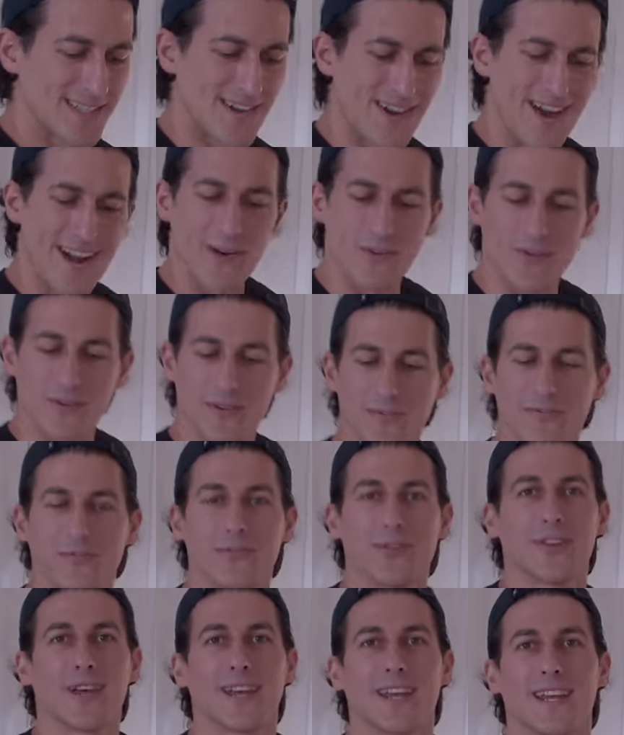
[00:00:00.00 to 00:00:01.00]
So I don't even
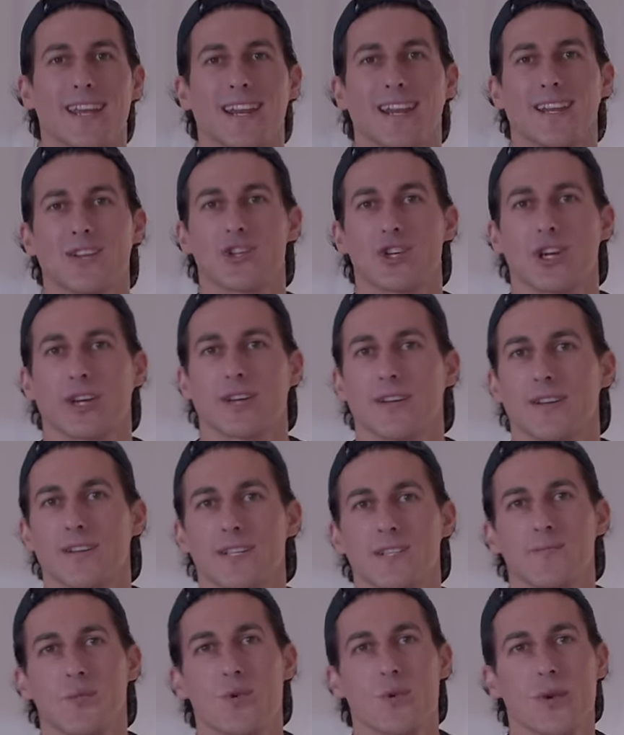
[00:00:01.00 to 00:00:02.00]
feel like eating chicken
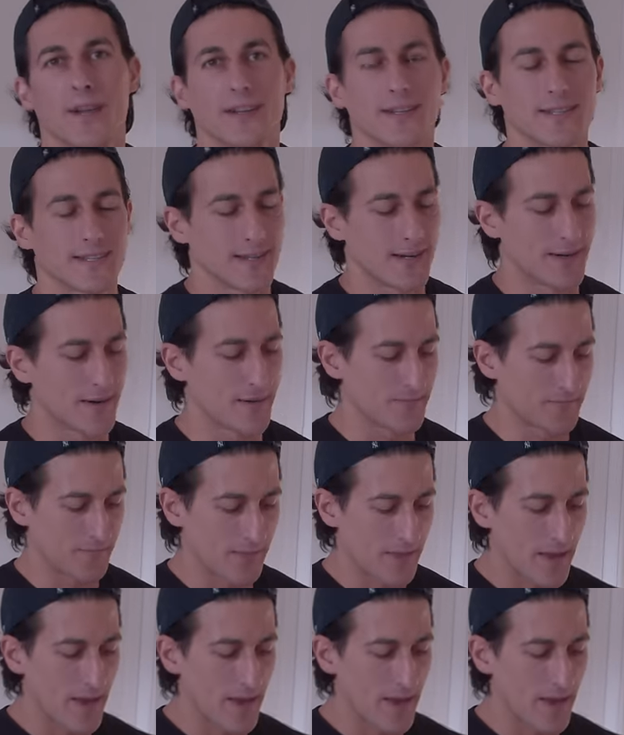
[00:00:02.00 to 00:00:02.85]
this morning, so